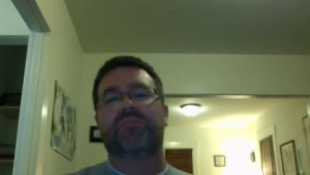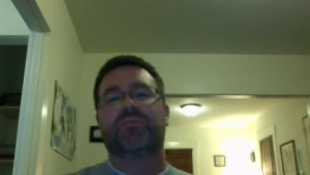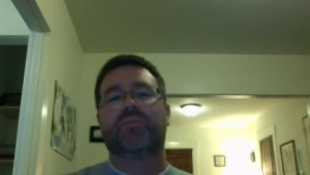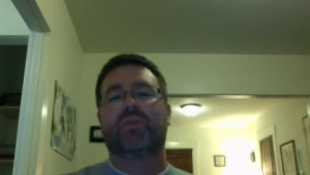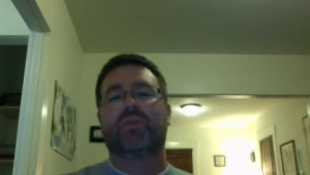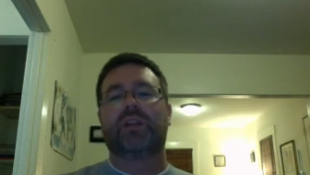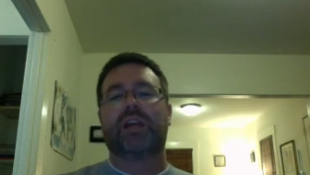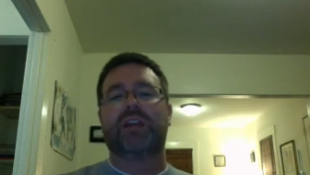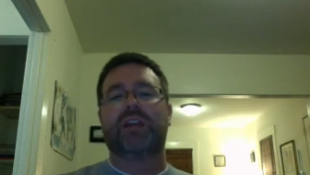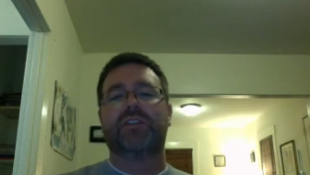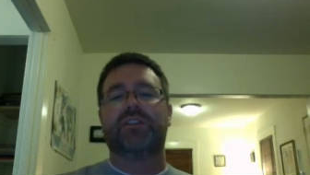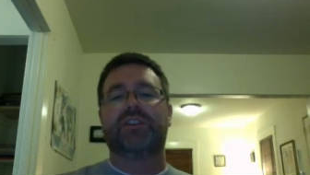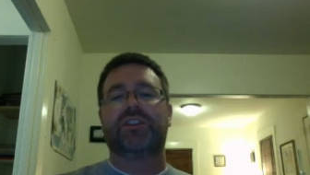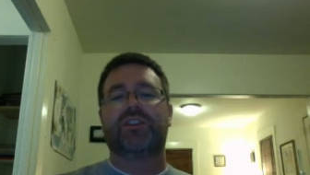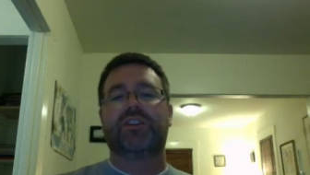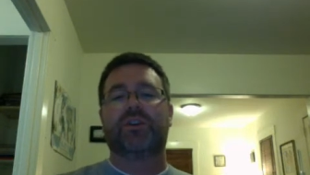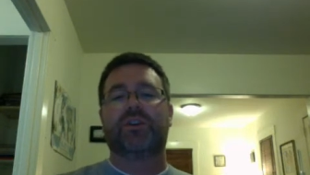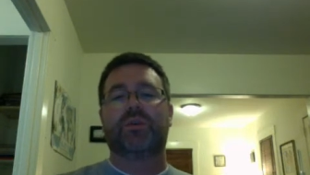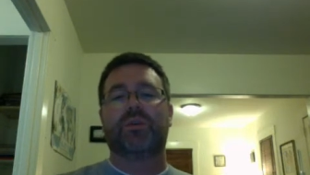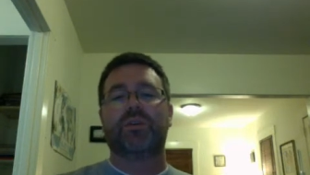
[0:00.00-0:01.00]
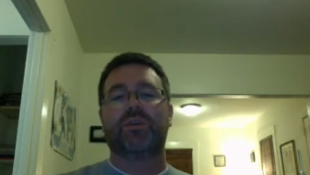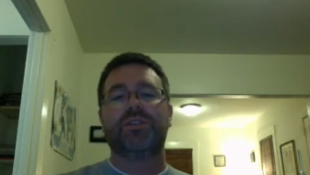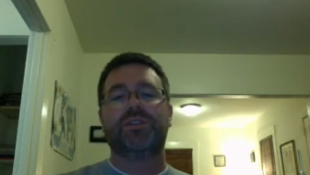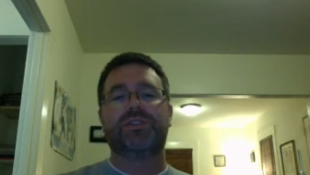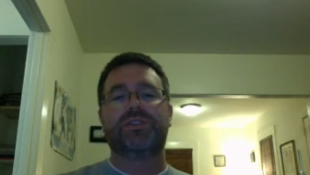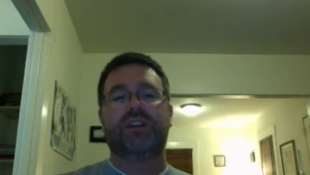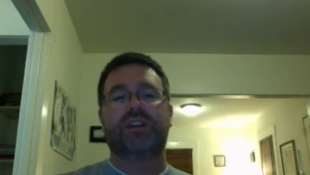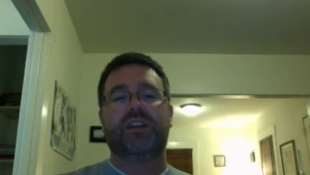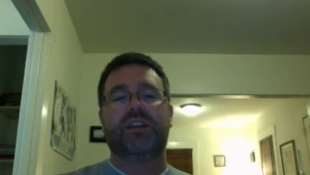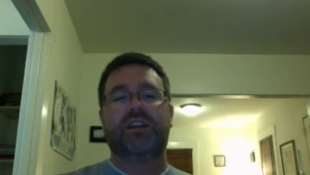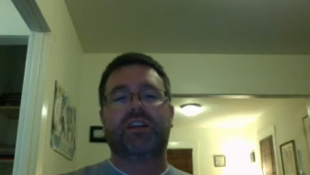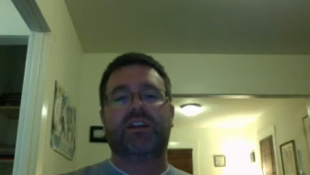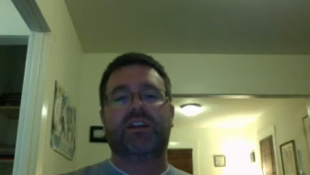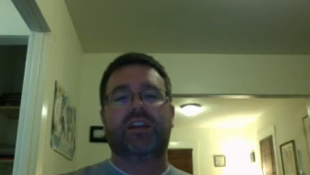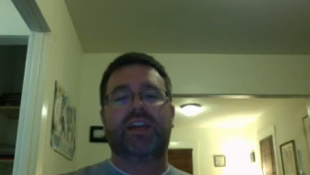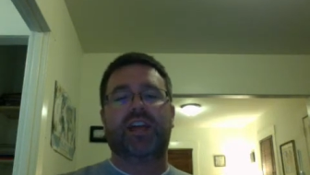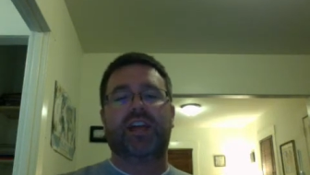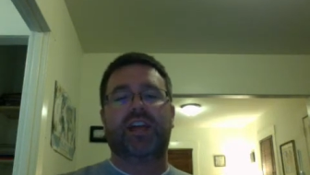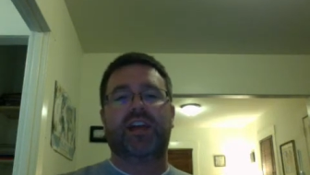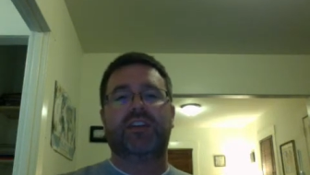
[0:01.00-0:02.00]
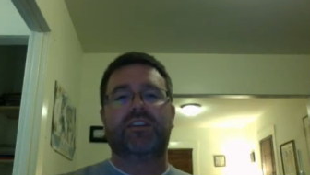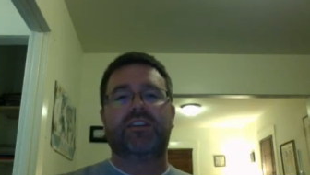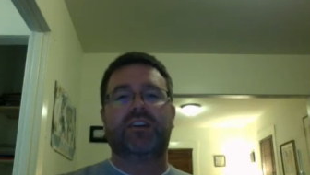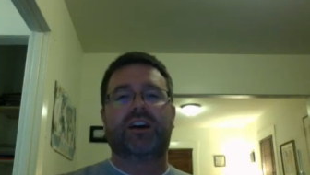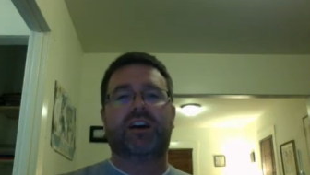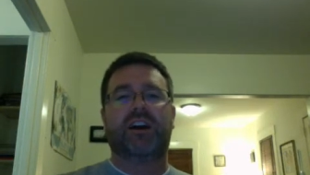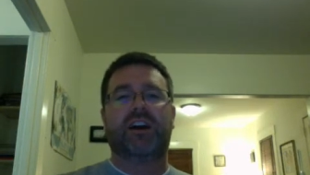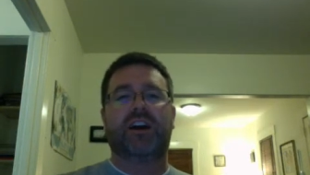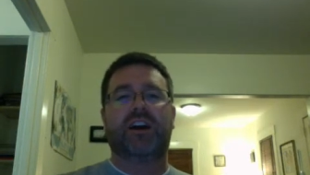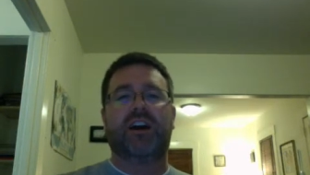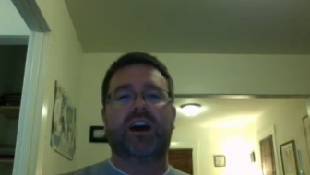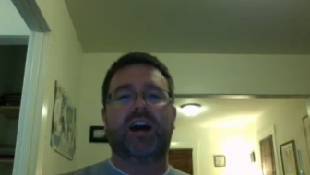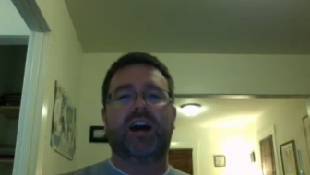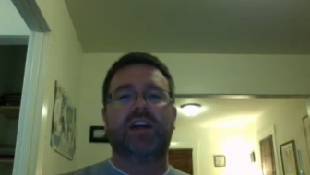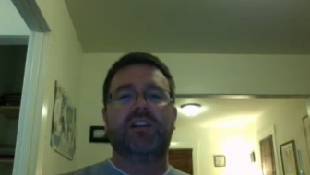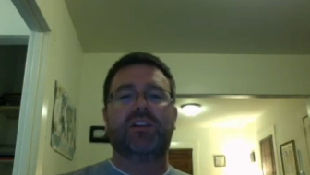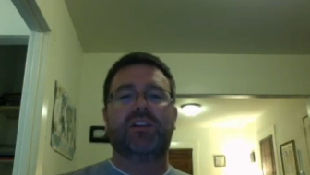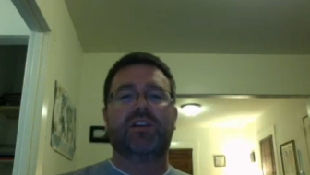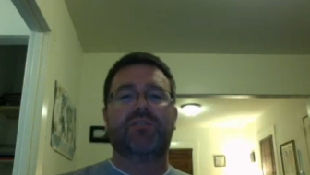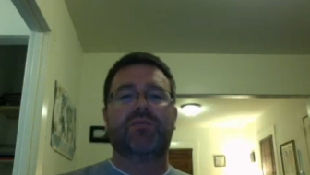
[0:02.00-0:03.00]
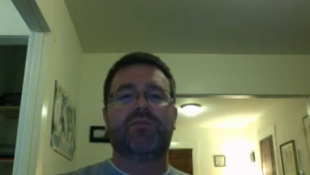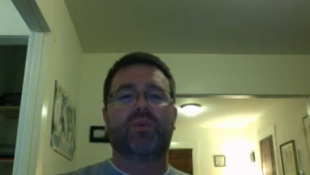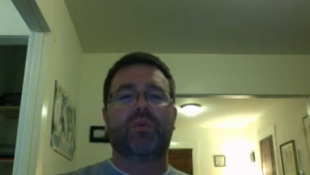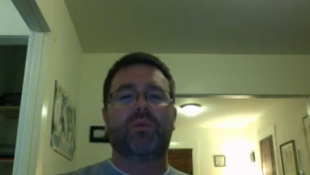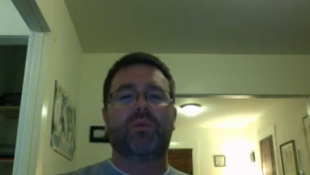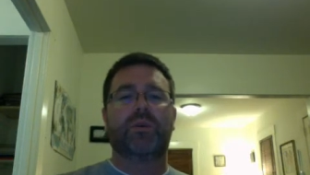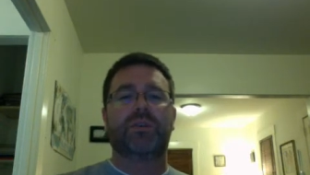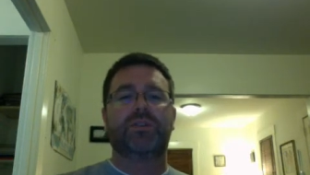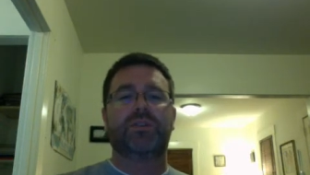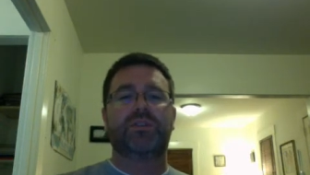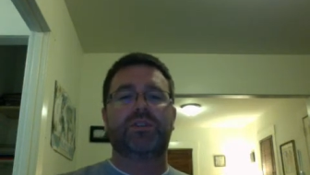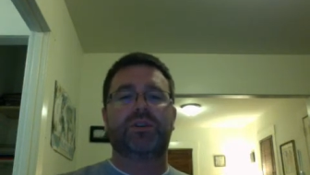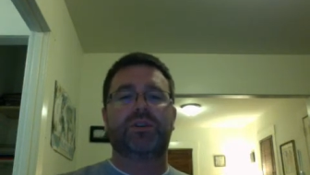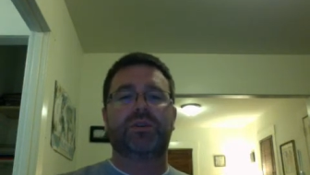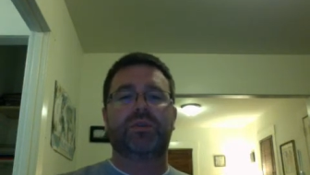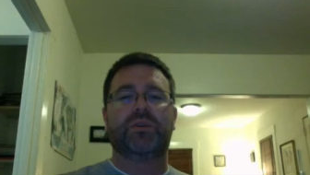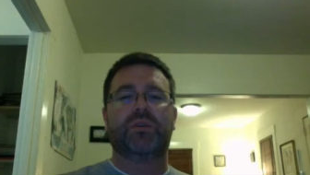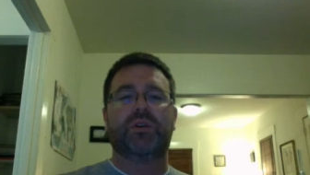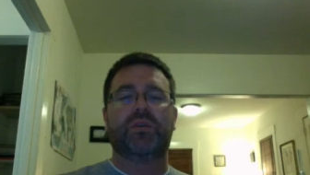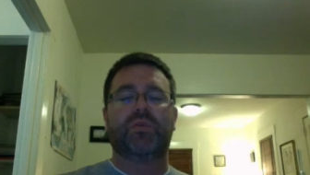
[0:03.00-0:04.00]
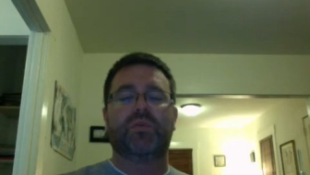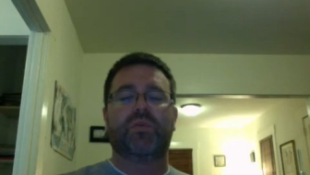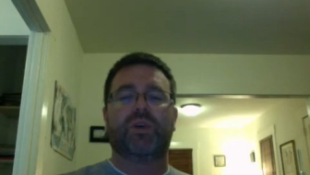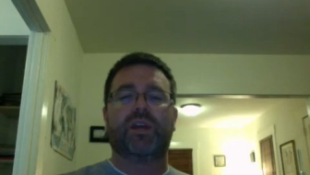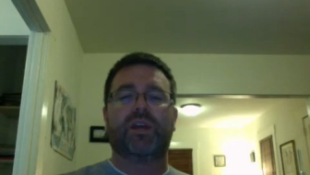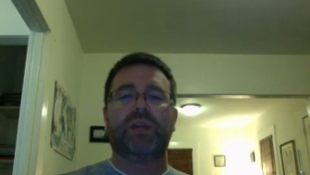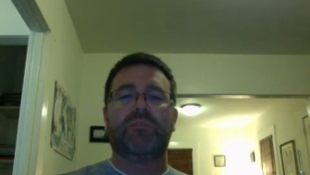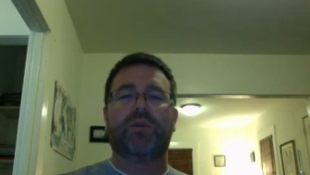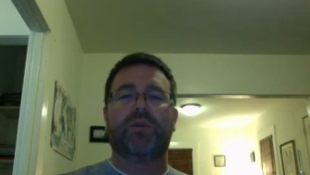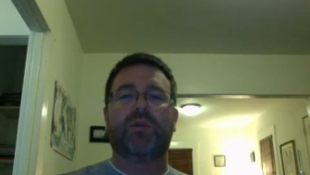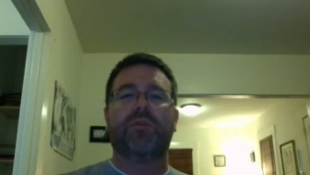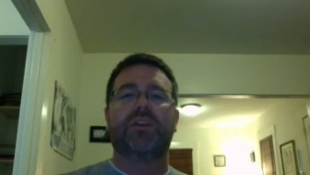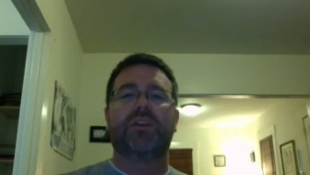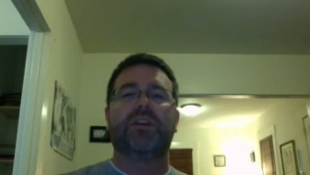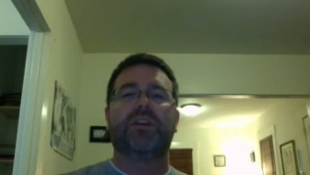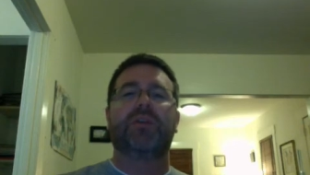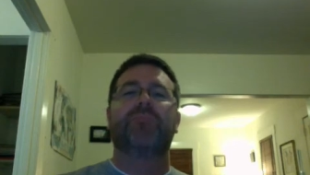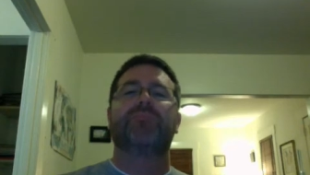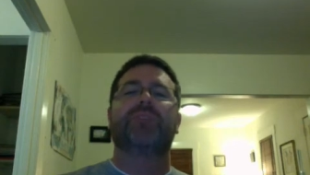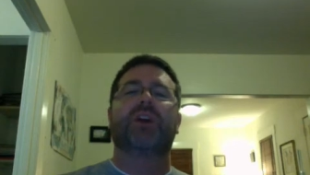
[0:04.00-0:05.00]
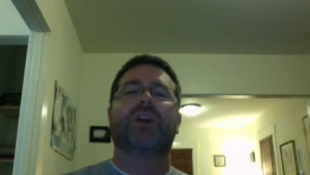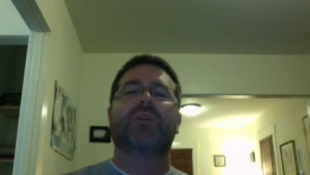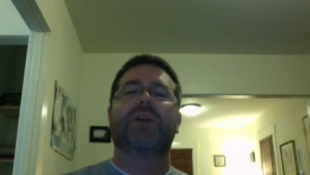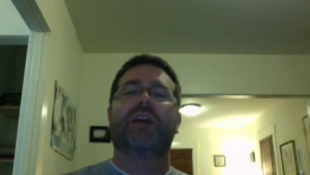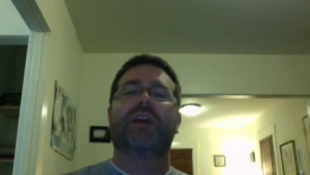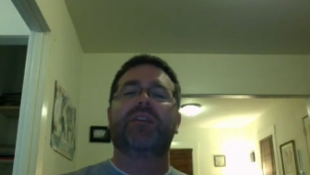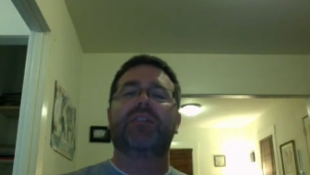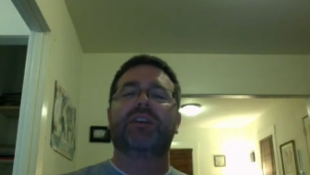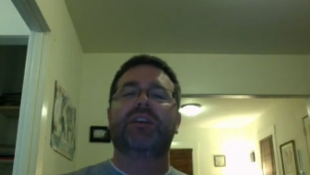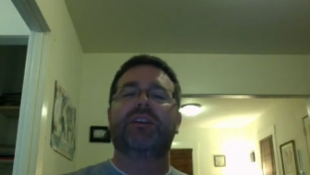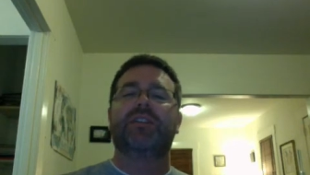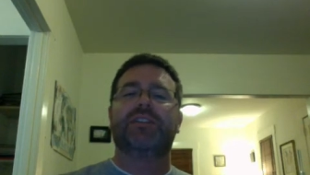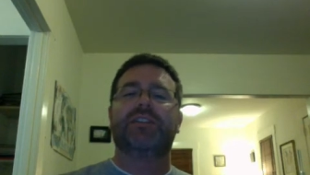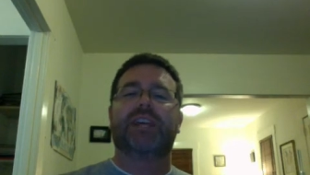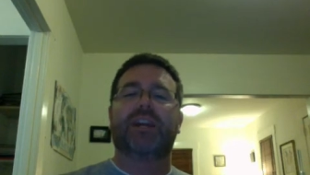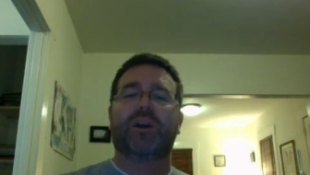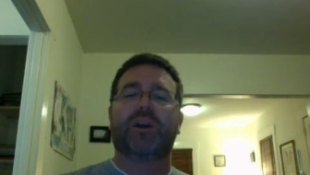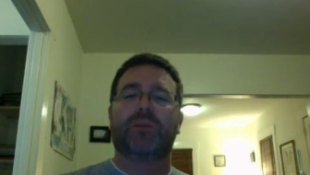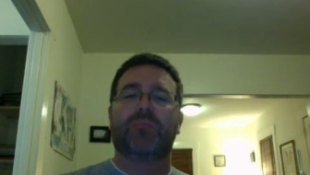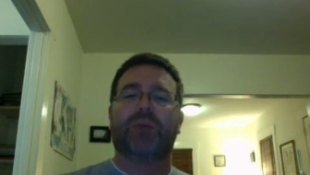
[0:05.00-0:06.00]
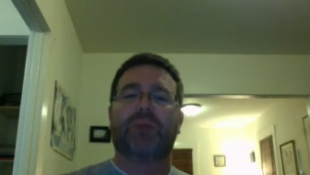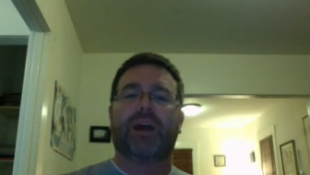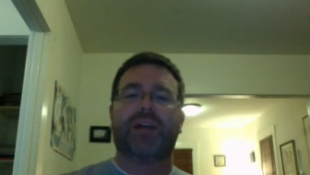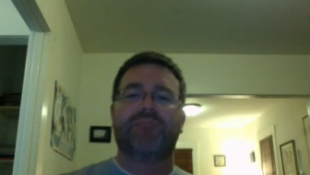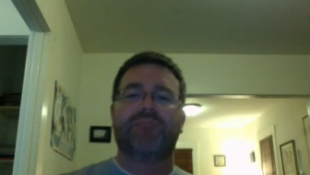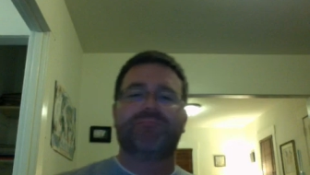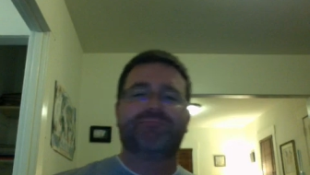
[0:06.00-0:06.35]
related to the course, and I look forward to working more with you. Okay, take care. Bye.